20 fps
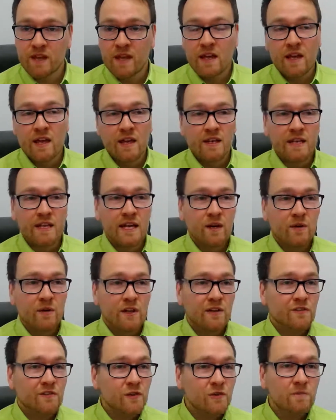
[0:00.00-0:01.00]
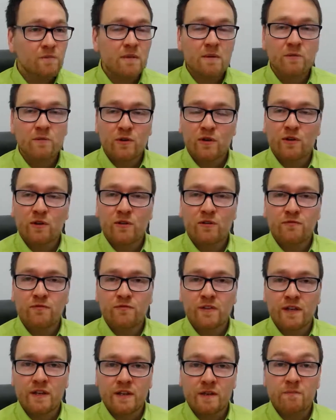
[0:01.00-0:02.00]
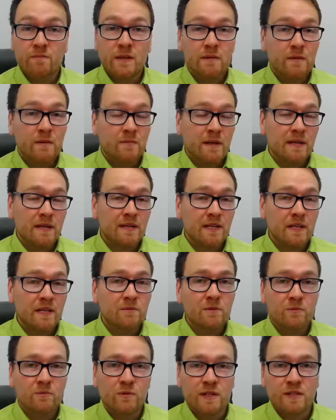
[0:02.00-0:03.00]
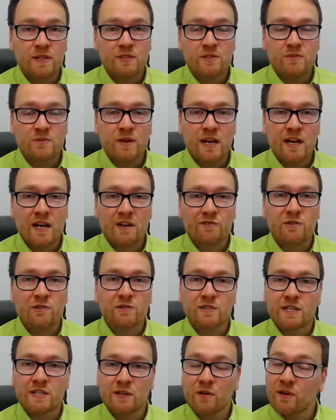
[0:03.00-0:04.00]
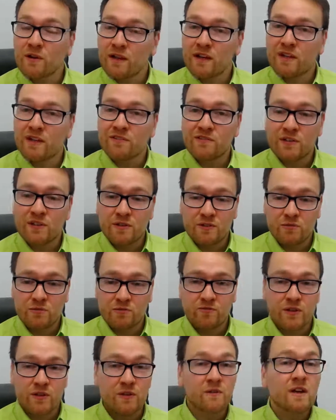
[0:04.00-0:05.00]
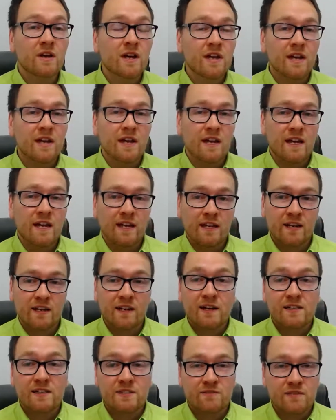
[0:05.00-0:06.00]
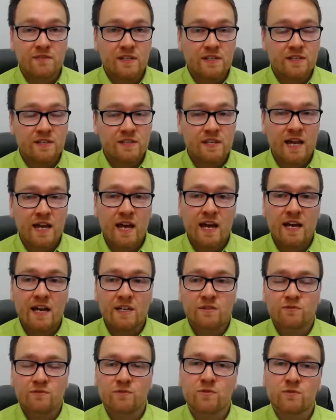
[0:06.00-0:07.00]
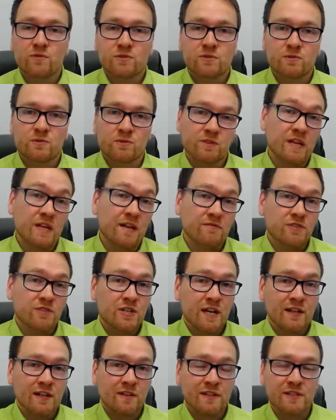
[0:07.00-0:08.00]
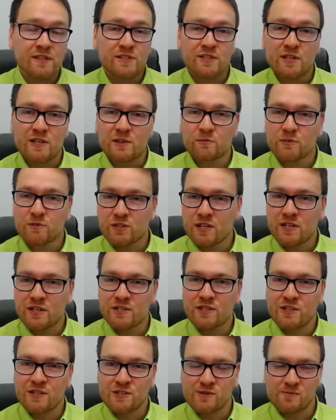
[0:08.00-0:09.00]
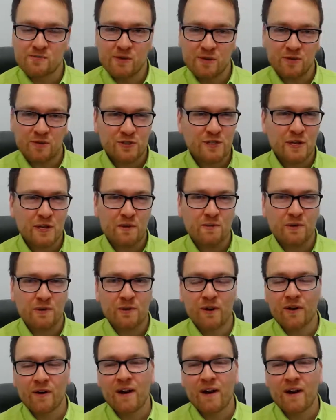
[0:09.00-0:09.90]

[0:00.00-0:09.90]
Now, if you're a member of the BBB Club, we do have content online for you to review in light of this. And of course, we also have checklists and little cheat sheets as well, just to help you along.